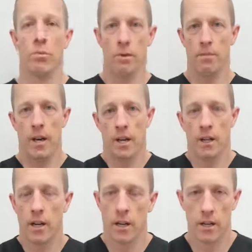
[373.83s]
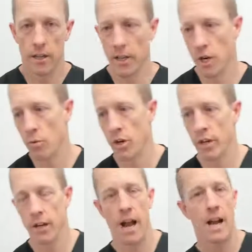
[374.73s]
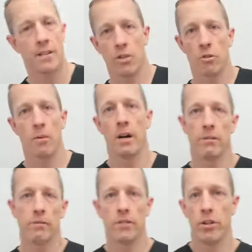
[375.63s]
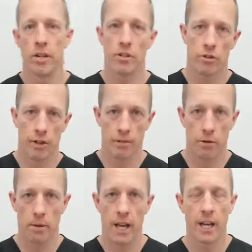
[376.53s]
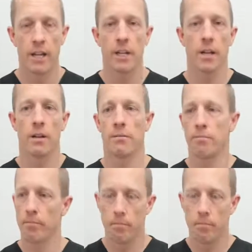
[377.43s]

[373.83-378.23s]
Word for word: We might, uh, you know, we're going to ask you about your history of your pain and